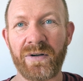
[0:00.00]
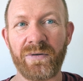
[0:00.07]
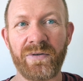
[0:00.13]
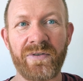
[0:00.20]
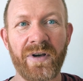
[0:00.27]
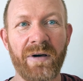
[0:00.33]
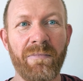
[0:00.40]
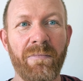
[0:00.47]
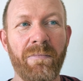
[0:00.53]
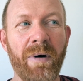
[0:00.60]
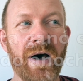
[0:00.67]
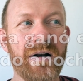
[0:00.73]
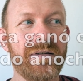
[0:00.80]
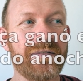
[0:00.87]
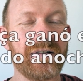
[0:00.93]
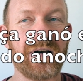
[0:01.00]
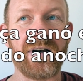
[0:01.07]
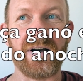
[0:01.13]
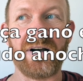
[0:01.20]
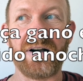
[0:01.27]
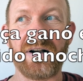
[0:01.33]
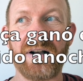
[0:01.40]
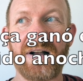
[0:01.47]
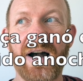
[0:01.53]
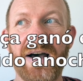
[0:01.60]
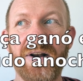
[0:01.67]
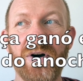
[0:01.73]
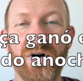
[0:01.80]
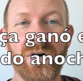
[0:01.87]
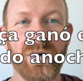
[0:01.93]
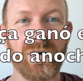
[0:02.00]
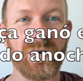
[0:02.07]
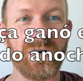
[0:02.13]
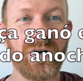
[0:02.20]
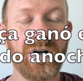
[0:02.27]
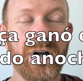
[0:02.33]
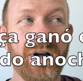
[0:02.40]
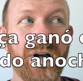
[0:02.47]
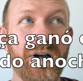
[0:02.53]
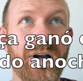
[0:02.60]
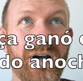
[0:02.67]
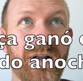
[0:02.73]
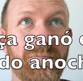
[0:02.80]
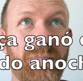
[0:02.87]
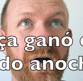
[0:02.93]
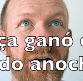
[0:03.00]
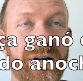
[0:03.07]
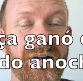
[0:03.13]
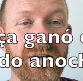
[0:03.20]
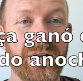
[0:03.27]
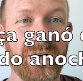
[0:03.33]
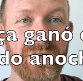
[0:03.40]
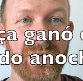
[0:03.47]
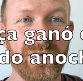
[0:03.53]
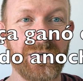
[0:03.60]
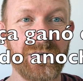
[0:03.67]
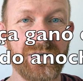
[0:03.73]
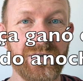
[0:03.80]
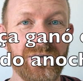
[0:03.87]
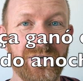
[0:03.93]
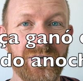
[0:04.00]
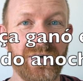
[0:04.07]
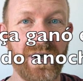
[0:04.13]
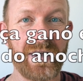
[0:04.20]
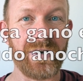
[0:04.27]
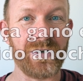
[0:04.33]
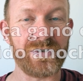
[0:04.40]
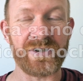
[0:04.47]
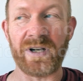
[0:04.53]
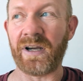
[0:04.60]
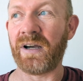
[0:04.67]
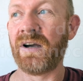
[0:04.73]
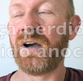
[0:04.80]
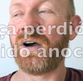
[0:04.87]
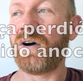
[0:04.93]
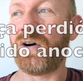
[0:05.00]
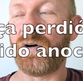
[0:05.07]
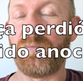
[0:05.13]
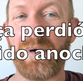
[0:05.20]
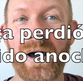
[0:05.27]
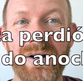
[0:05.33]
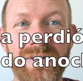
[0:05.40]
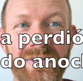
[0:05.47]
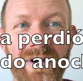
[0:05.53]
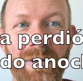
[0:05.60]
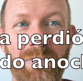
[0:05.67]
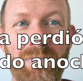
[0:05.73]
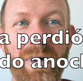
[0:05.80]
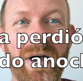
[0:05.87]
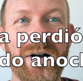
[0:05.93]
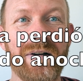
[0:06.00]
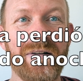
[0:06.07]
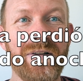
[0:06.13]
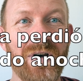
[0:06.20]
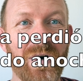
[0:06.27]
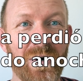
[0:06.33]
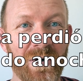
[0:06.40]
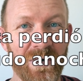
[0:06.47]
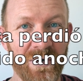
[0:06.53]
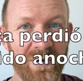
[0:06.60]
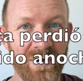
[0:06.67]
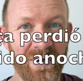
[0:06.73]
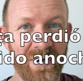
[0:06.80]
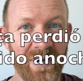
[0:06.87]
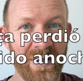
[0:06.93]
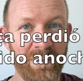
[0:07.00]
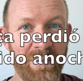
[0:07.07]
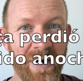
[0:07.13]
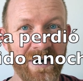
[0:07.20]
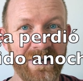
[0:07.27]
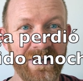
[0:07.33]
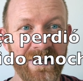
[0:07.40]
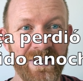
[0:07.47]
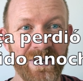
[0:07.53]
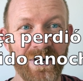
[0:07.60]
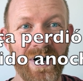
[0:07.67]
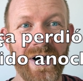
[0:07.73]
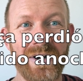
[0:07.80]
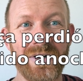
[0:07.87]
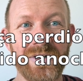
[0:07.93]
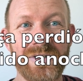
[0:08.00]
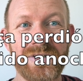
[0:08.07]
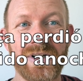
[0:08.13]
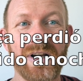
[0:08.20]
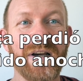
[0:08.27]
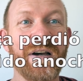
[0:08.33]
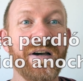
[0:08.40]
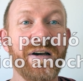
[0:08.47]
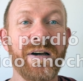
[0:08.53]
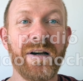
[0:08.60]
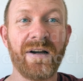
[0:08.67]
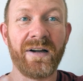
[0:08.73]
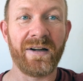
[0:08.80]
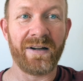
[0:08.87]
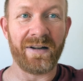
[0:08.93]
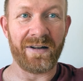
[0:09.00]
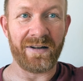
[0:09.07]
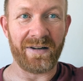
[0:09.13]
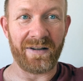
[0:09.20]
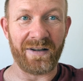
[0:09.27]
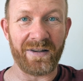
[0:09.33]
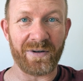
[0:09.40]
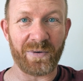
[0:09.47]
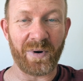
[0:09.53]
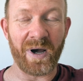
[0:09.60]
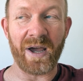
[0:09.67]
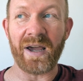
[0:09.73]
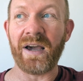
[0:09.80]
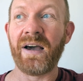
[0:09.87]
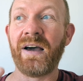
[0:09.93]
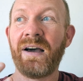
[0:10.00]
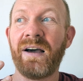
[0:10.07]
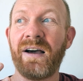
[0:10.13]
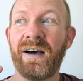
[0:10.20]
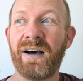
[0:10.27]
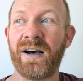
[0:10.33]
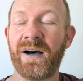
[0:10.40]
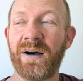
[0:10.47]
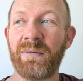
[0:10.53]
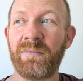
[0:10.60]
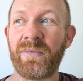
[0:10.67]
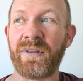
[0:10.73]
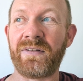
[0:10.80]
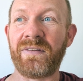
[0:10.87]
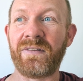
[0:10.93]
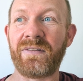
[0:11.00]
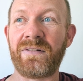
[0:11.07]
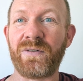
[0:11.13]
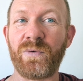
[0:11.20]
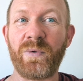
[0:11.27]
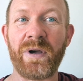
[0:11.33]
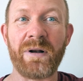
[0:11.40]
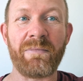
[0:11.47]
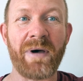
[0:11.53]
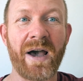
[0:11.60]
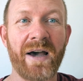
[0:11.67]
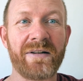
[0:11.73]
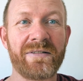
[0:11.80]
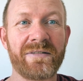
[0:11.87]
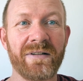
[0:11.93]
You would say Barça ganó el partido anoche. O Barça perdió el partido anoche. Either way, this is to win a match, to